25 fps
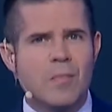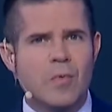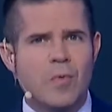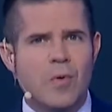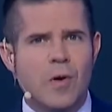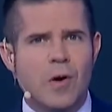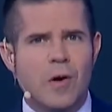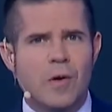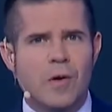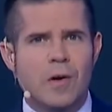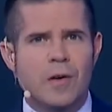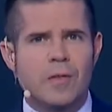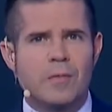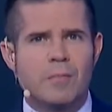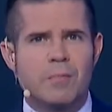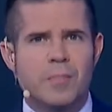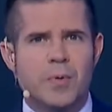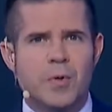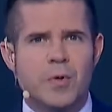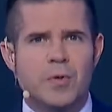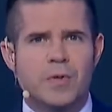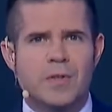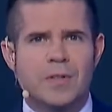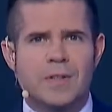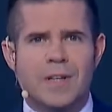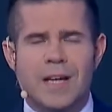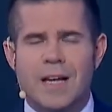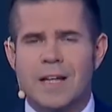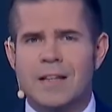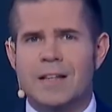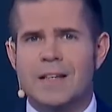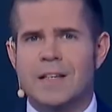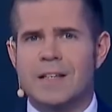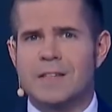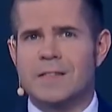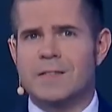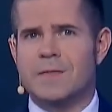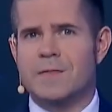war on Putin and
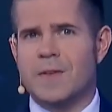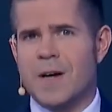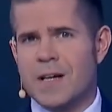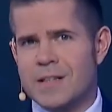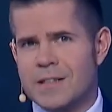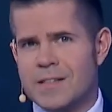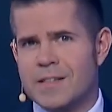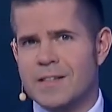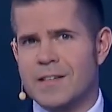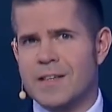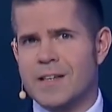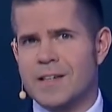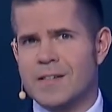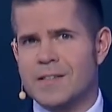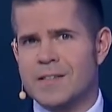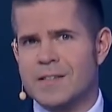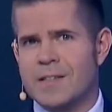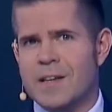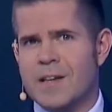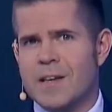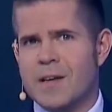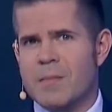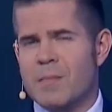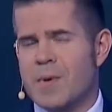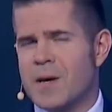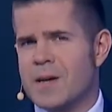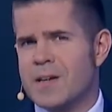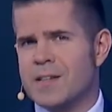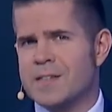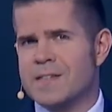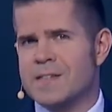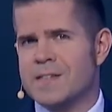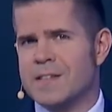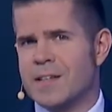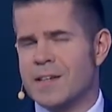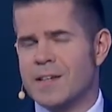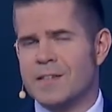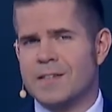his vatniks by
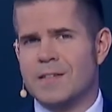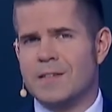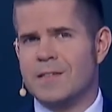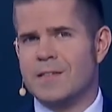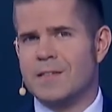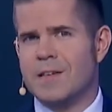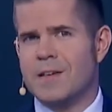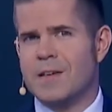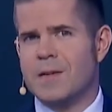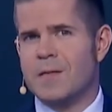certain